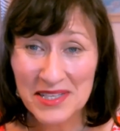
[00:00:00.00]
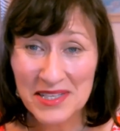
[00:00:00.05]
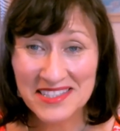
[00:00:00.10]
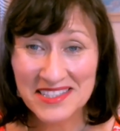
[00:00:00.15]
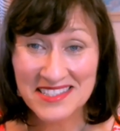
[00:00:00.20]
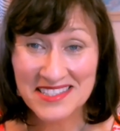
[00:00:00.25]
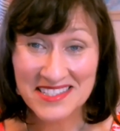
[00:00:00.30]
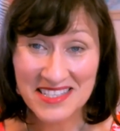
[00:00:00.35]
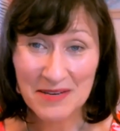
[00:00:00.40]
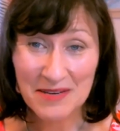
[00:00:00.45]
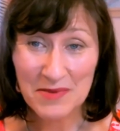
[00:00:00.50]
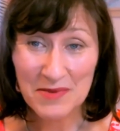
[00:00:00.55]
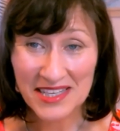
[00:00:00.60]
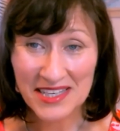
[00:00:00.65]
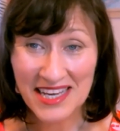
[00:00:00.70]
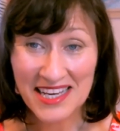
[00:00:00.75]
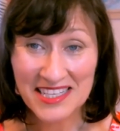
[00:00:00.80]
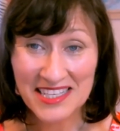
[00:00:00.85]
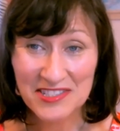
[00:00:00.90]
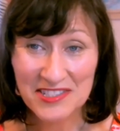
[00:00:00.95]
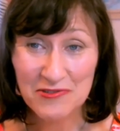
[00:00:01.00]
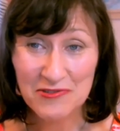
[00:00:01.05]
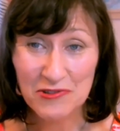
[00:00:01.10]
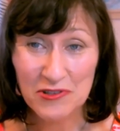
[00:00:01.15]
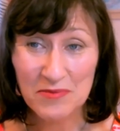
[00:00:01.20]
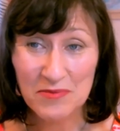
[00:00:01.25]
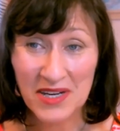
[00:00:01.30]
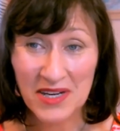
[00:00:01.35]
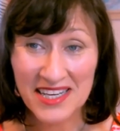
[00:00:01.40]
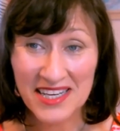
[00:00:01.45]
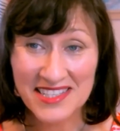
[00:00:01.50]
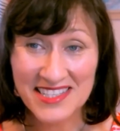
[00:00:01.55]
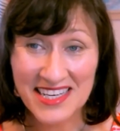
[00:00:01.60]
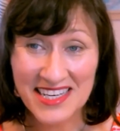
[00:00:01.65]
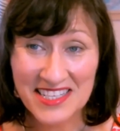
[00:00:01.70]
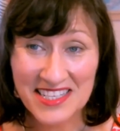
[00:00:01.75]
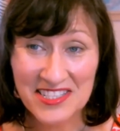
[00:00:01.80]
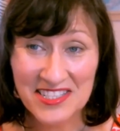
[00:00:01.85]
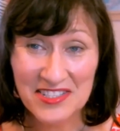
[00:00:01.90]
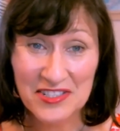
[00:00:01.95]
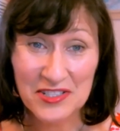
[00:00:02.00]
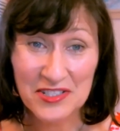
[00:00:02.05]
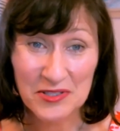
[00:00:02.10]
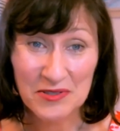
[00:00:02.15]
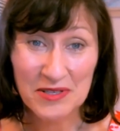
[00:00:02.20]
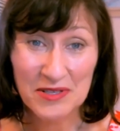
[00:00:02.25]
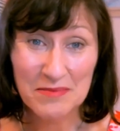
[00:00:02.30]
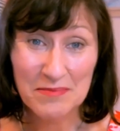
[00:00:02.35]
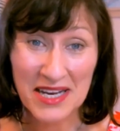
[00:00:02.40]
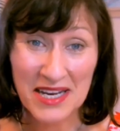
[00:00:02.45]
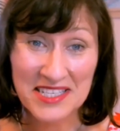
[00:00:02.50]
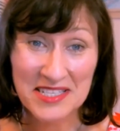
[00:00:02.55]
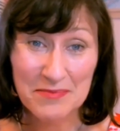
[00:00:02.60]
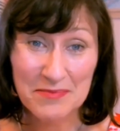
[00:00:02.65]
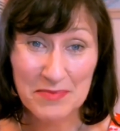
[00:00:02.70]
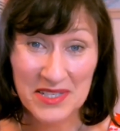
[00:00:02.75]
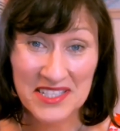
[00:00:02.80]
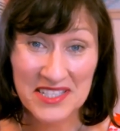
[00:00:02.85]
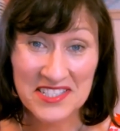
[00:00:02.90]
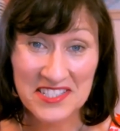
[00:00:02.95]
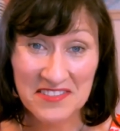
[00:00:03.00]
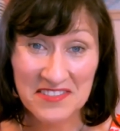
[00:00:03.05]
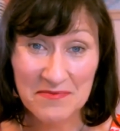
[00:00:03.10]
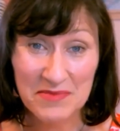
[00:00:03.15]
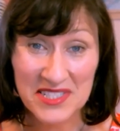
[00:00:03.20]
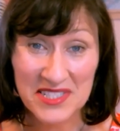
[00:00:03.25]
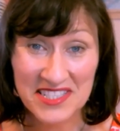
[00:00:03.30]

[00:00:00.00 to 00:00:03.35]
because someone has drawn my attention to a major piece of